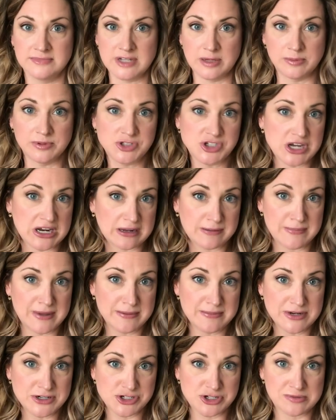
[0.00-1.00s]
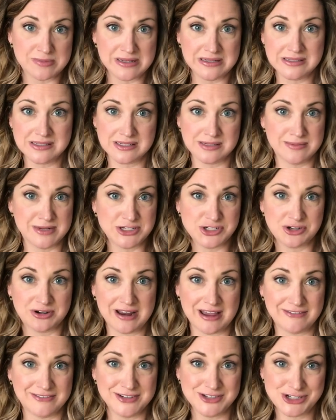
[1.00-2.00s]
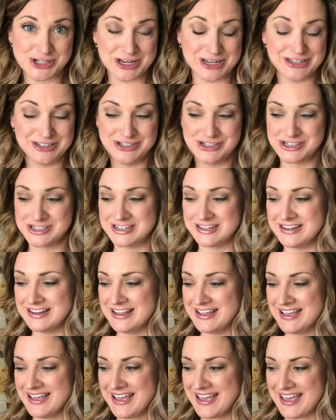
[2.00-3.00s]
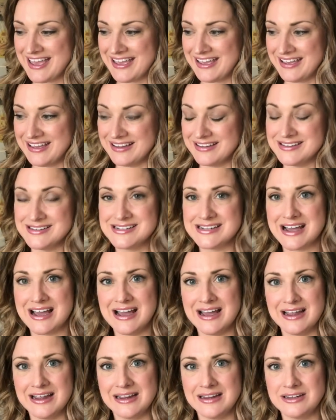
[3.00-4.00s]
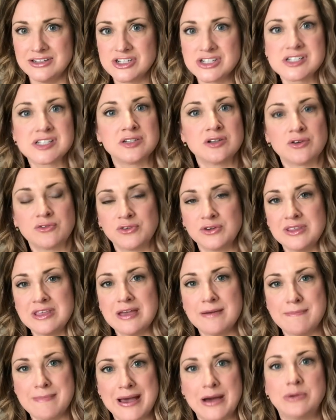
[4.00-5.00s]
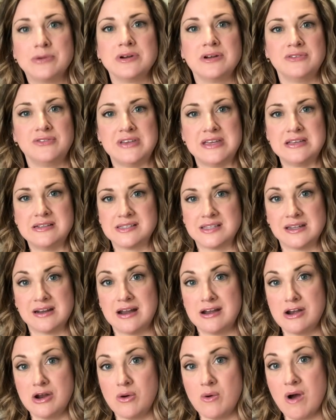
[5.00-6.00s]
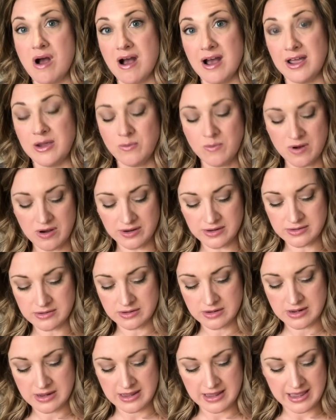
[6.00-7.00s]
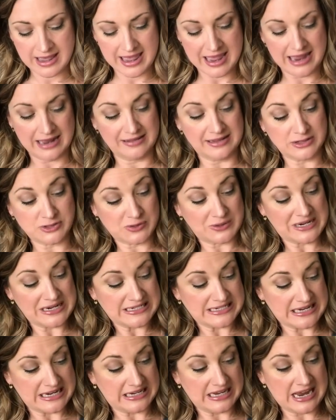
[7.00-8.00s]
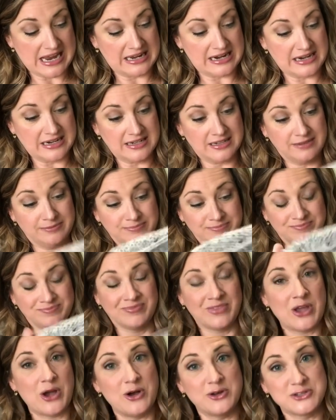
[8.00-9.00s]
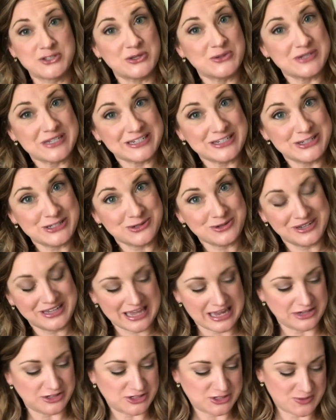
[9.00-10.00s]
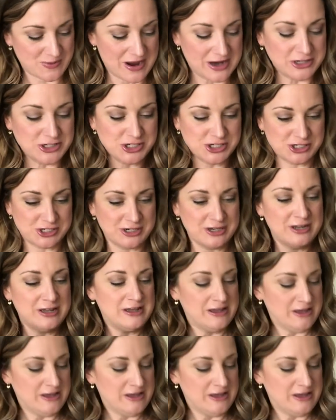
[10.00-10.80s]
double check my measurements to make sure I haven't changed. And I just look for the amount of ease that I know I want. And that's what I did. And I also didn't do a gauge swatch.